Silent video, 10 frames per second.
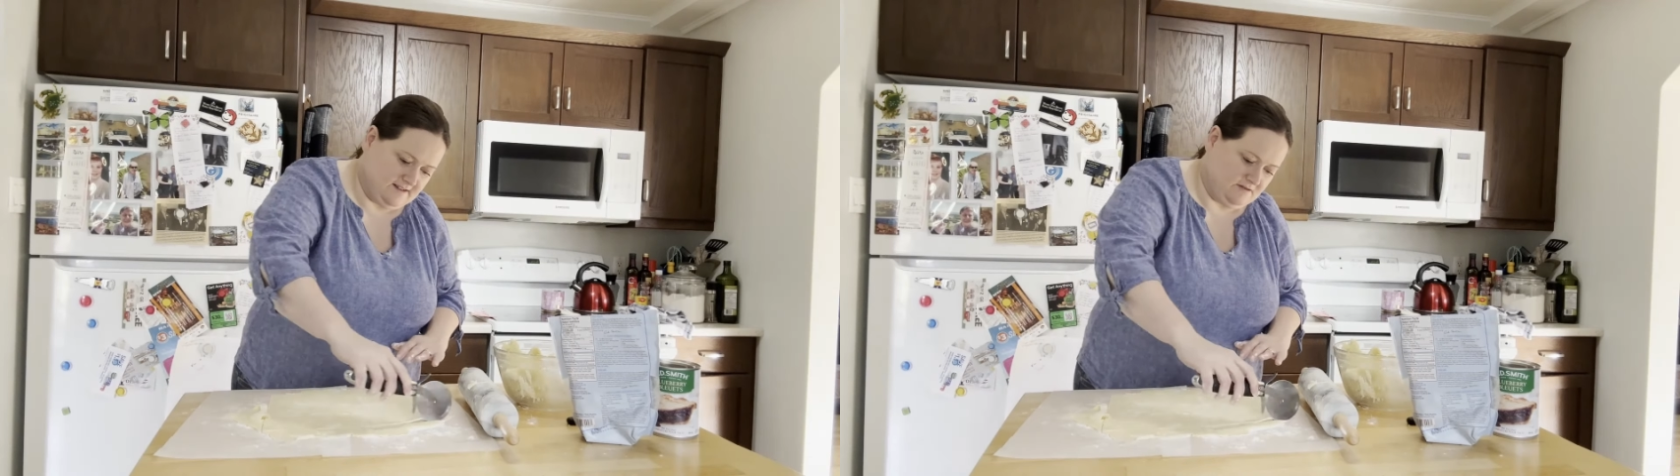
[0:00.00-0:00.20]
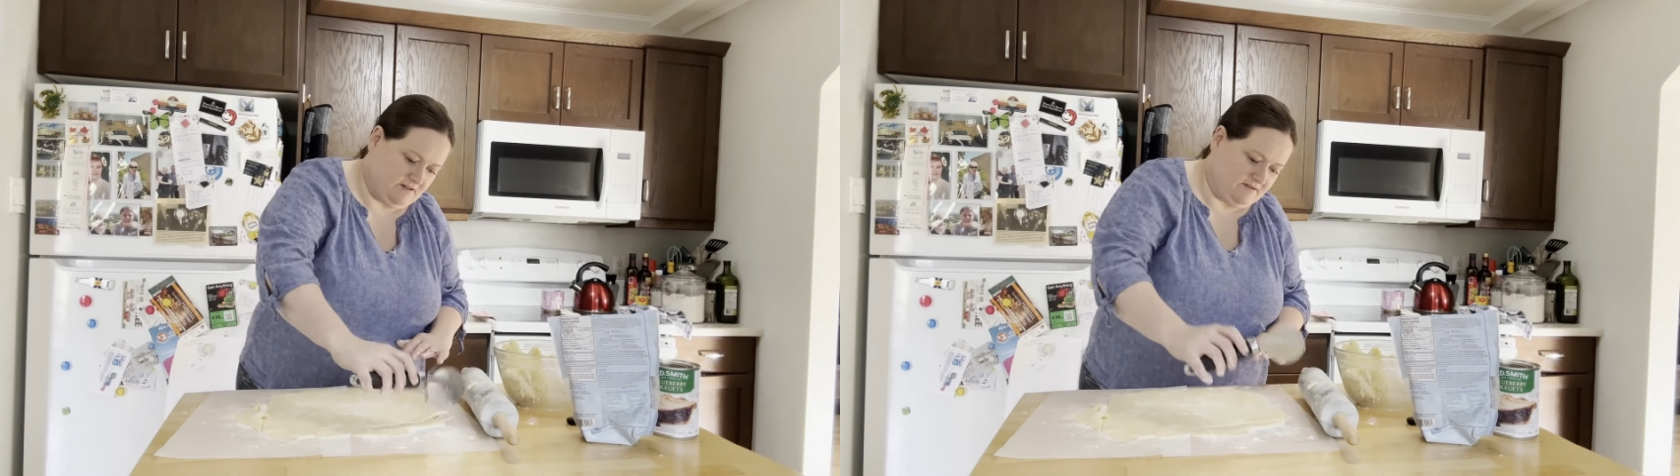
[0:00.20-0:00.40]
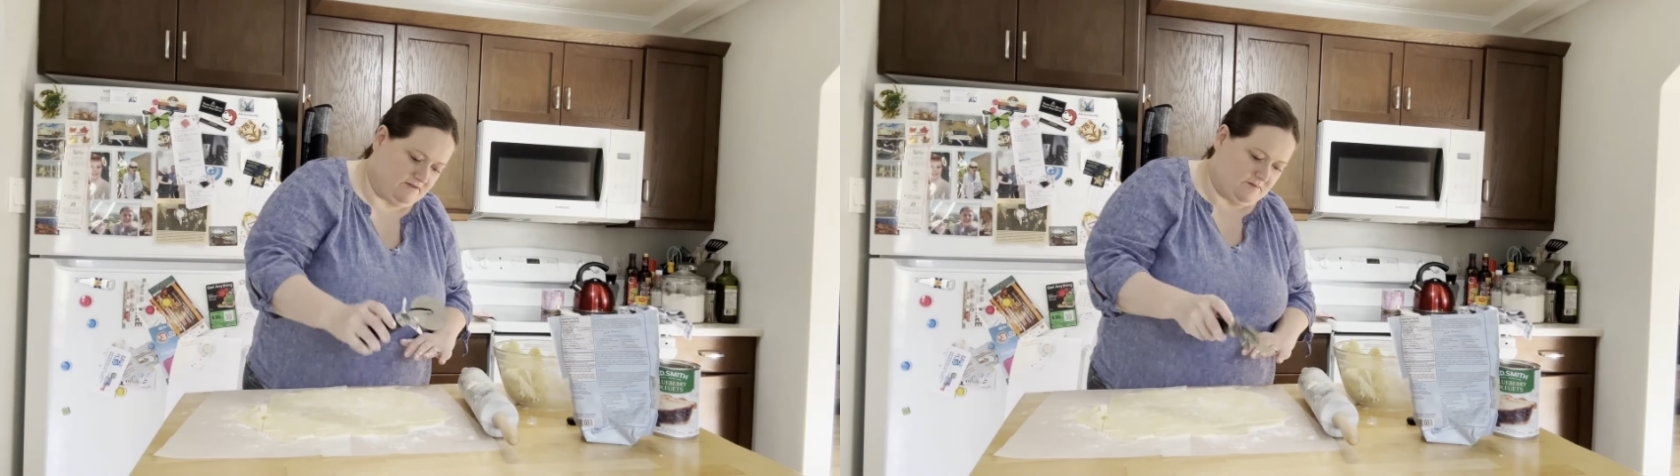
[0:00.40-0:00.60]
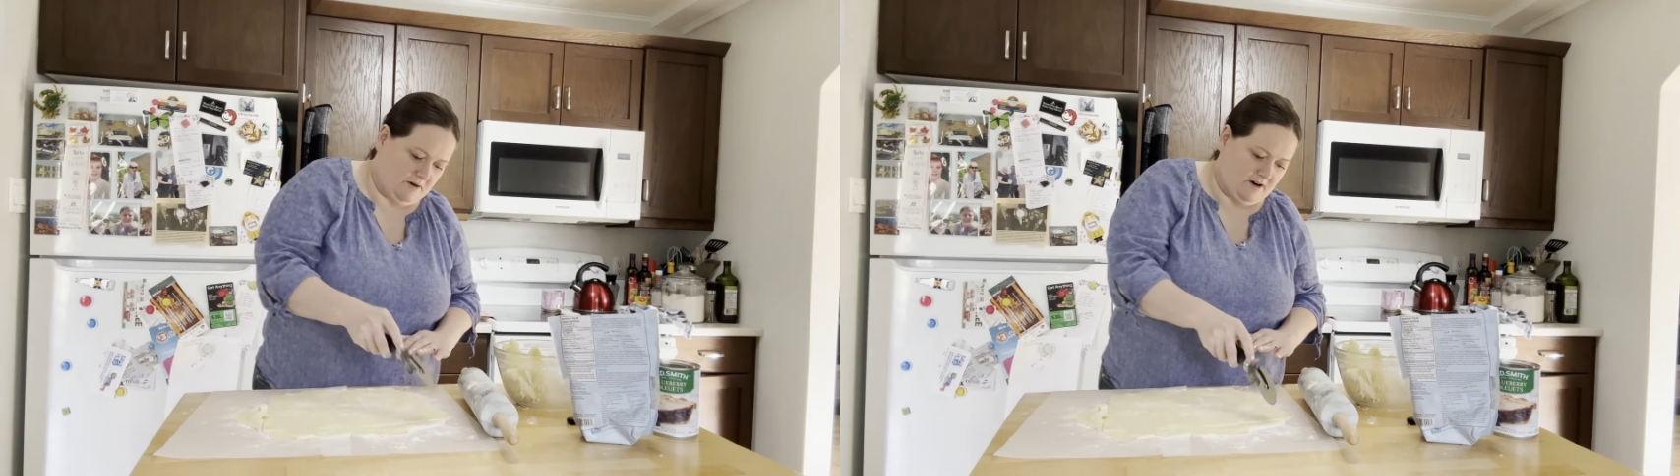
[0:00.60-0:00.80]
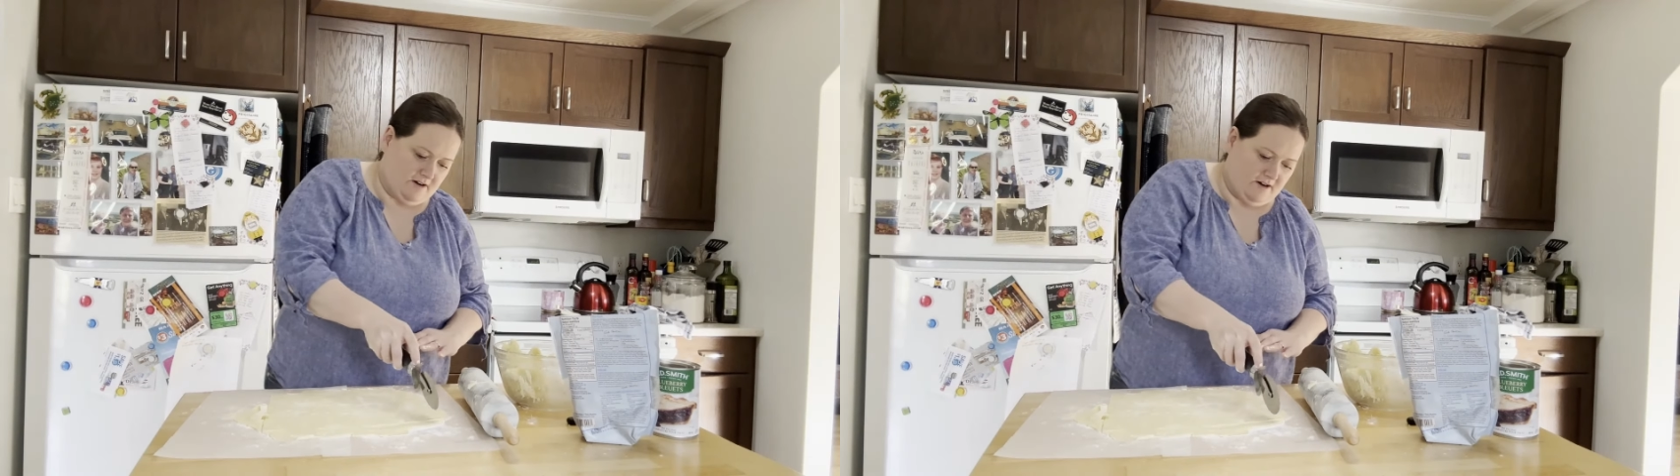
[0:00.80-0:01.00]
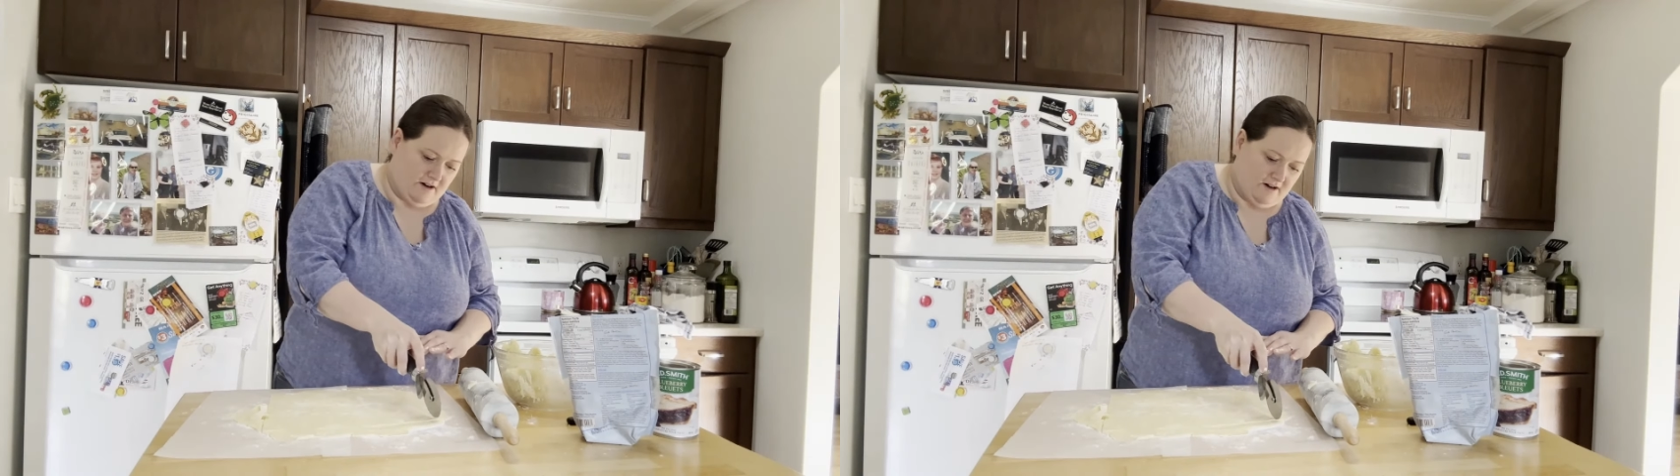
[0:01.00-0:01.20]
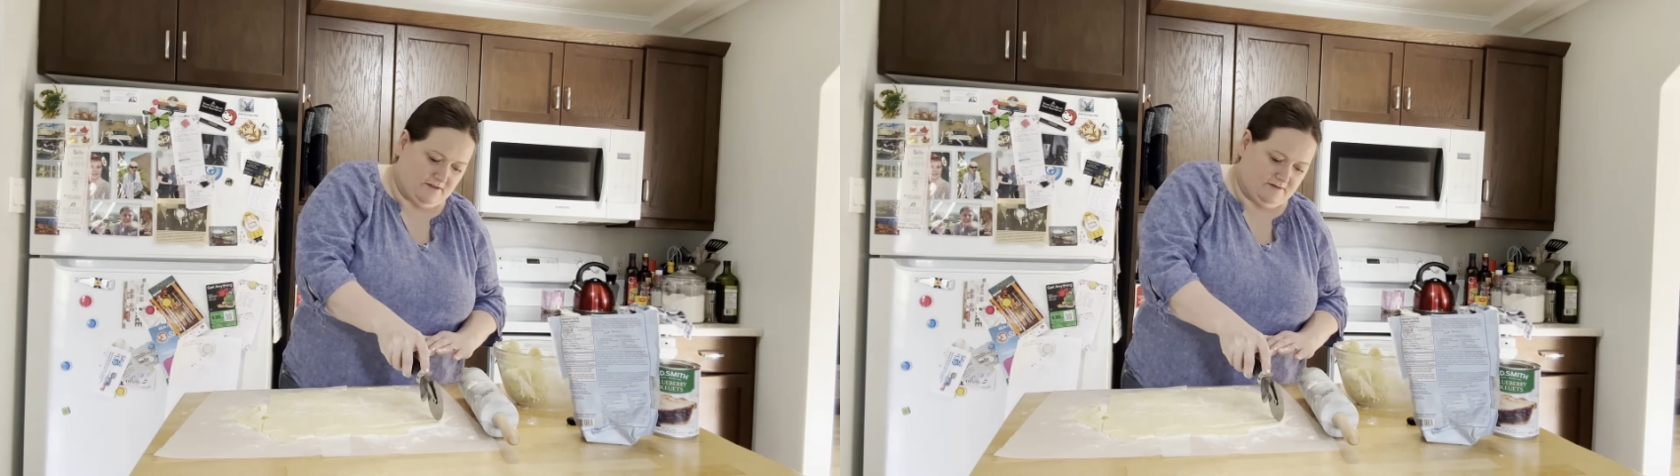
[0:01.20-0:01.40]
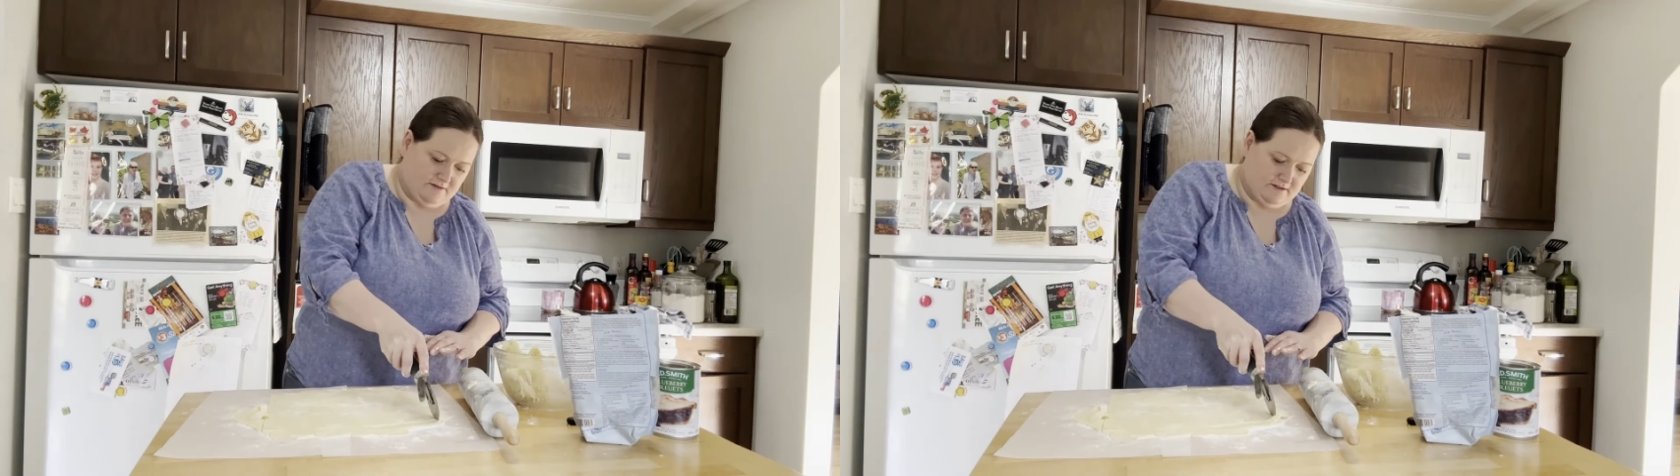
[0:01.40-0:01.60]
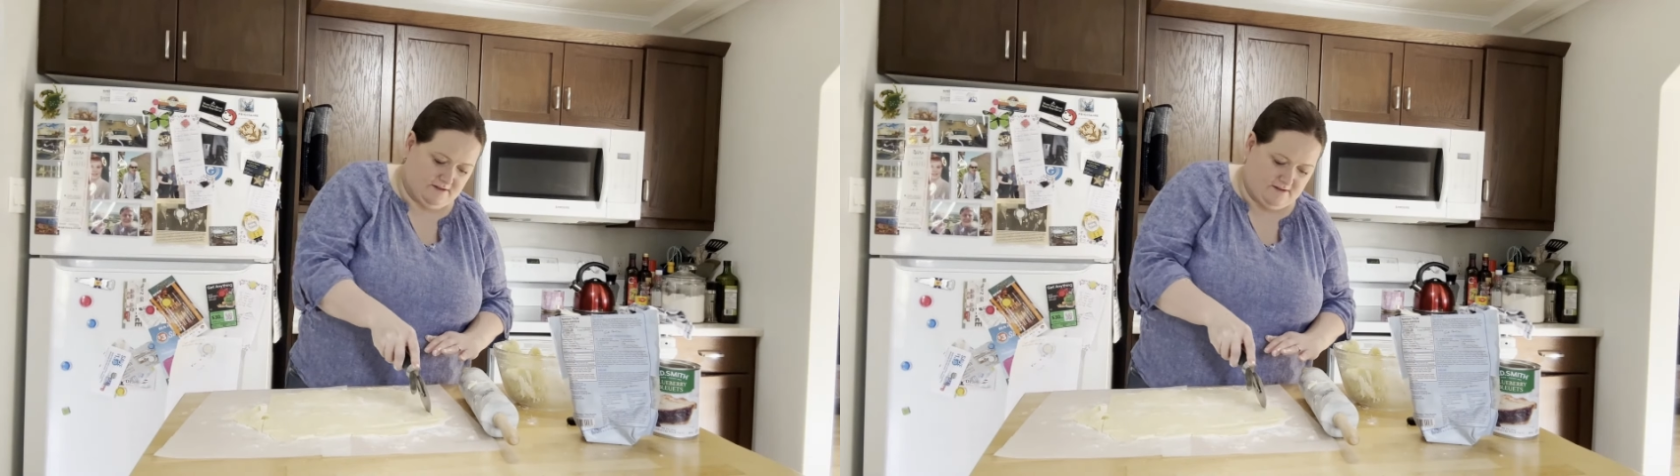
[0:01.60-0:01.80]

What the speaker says: the rougher part off,